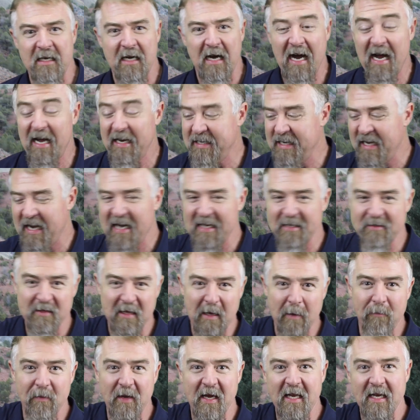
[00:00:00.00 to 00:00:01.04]
I died in
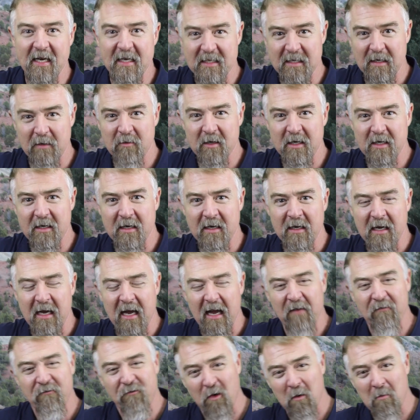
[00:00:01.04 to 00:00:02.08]
that pandemic.
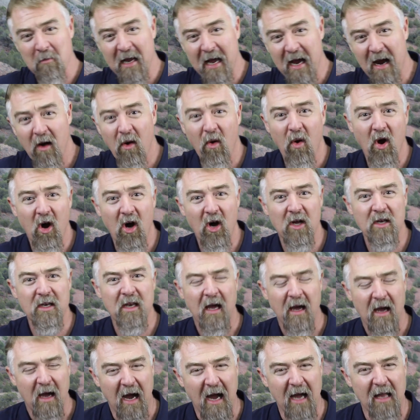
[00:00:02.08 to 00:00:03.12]
And from now
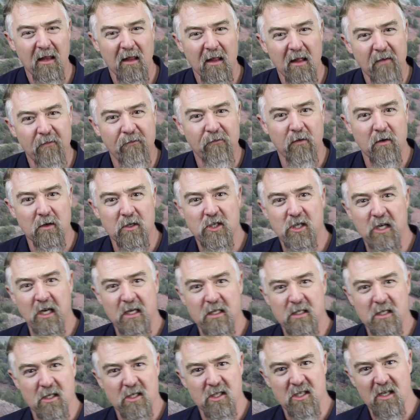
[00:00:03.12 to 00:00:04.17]
on, I live for
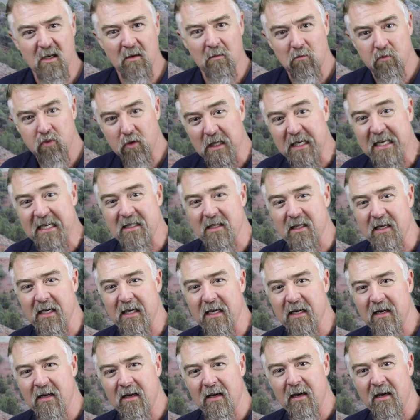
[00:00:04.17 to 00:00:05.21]
Jesus completely.